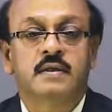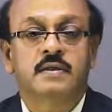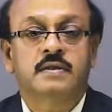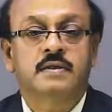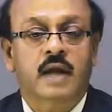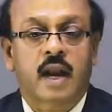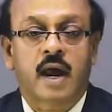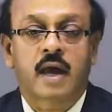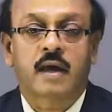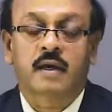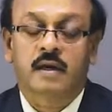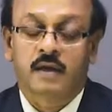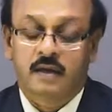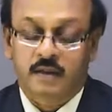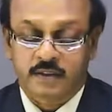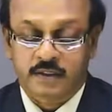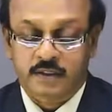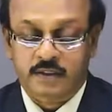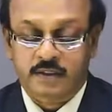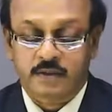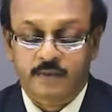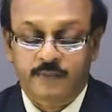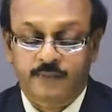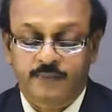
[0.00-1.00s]

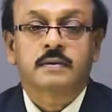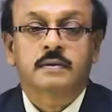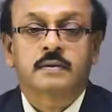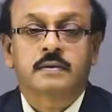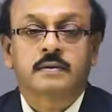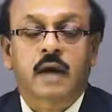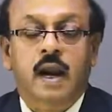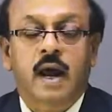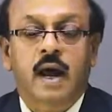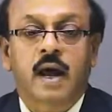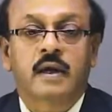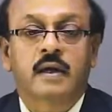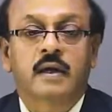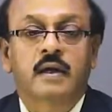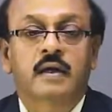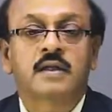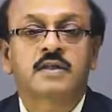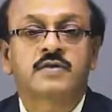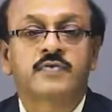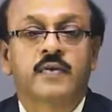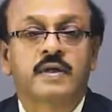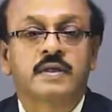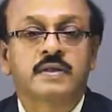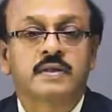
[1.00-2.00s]
Triangles.
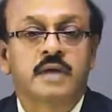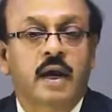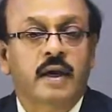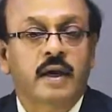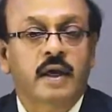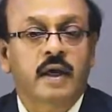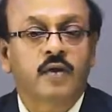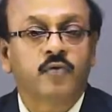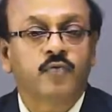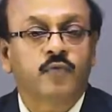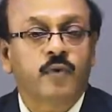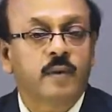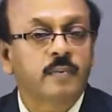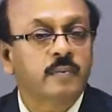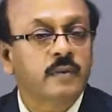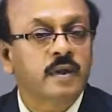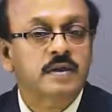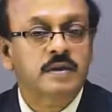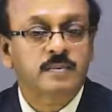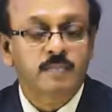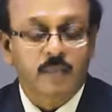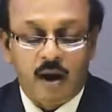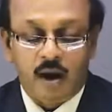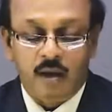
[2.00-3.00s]
Triangles we are studying from the
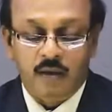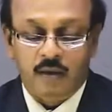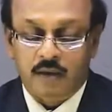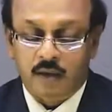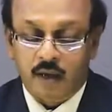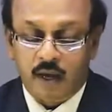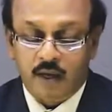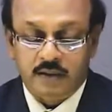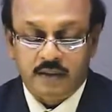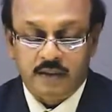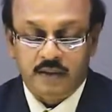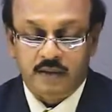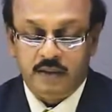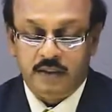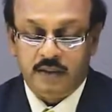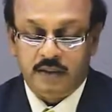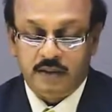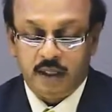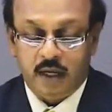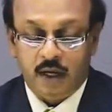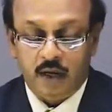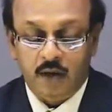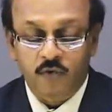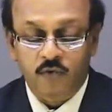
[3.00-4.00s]
small classes
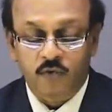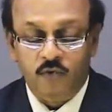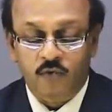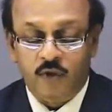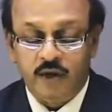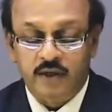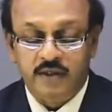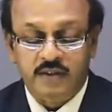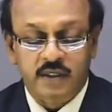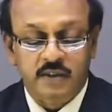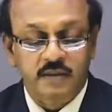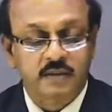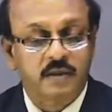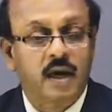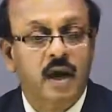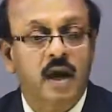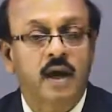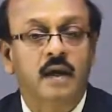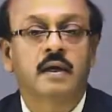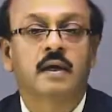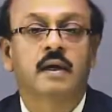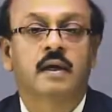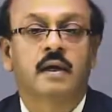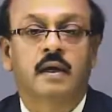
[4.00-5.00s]
itself. What is a
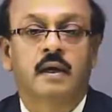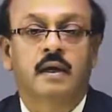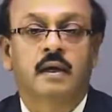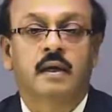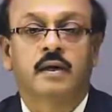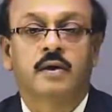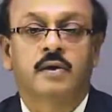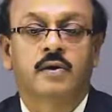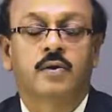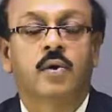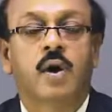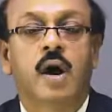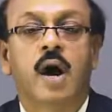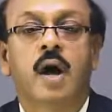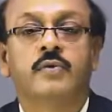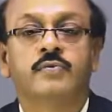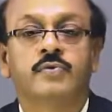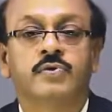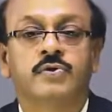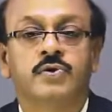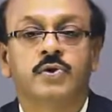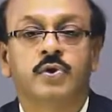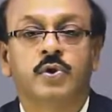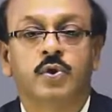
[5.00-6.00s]
triangle? You
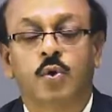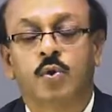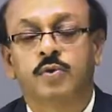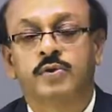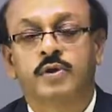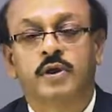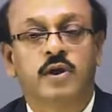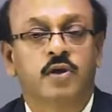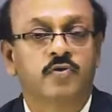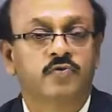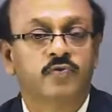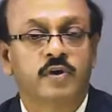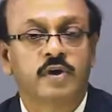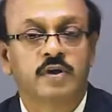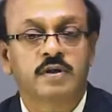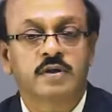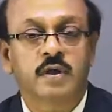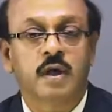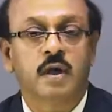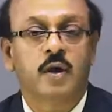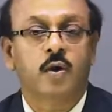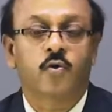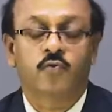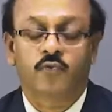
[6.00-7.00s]
have to know the
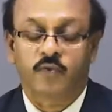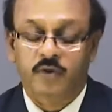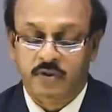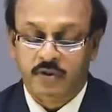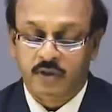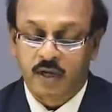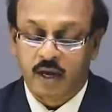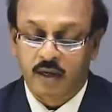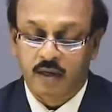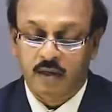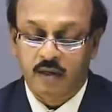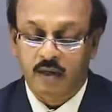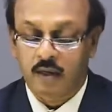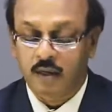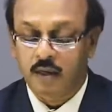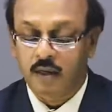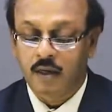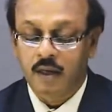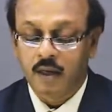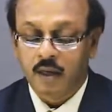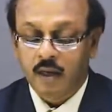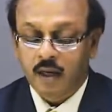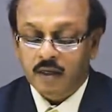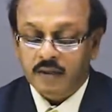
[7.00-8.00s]
definition of a triangle.
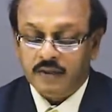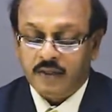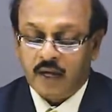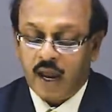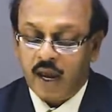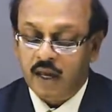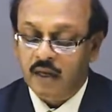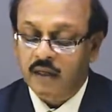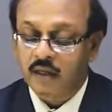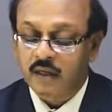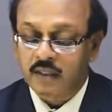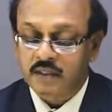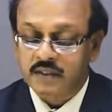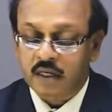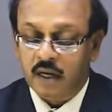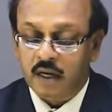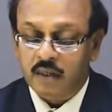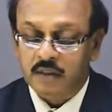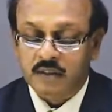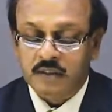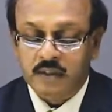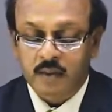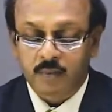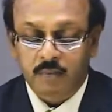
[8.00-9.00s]
Triangles
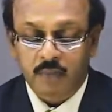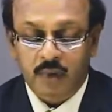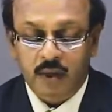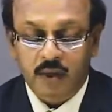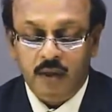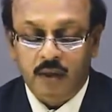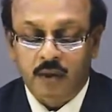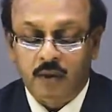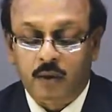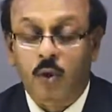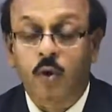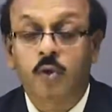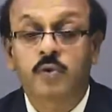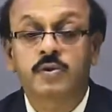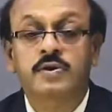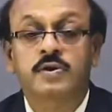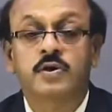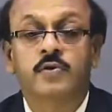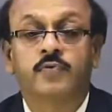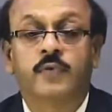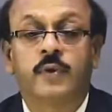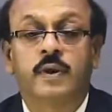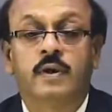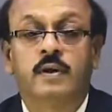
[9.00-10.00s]
are simple
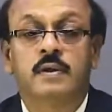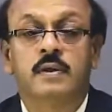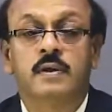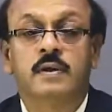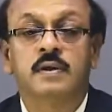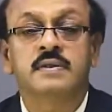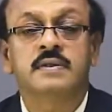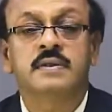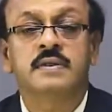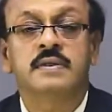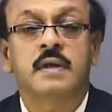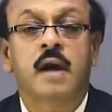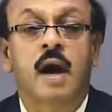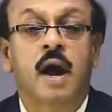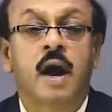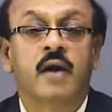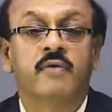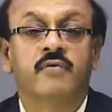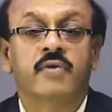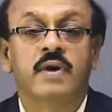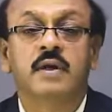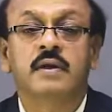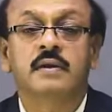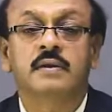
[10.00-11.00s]
closed figures
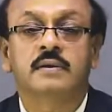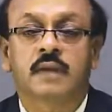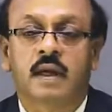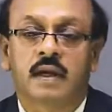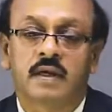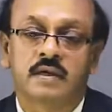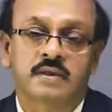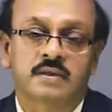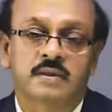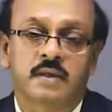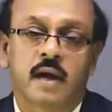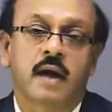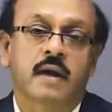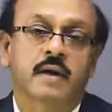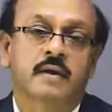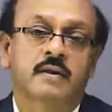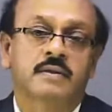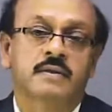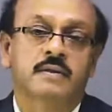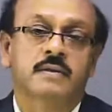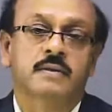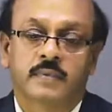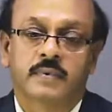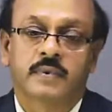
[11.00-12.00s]
having three
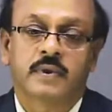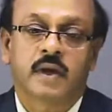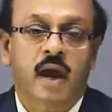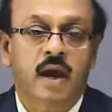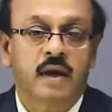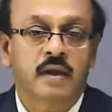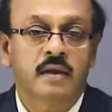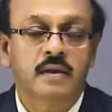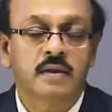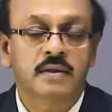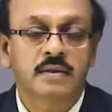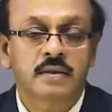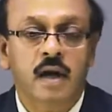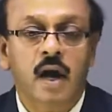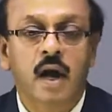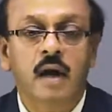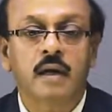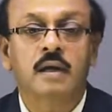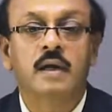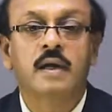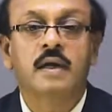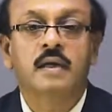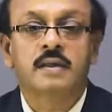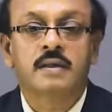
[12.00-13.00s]
sides. Triangles
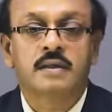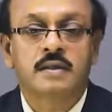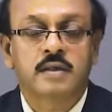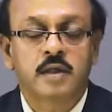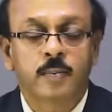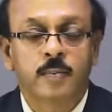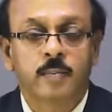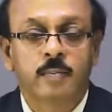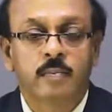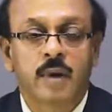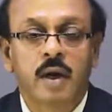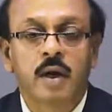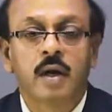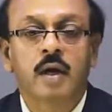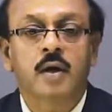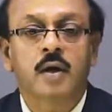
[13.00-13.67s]
are simple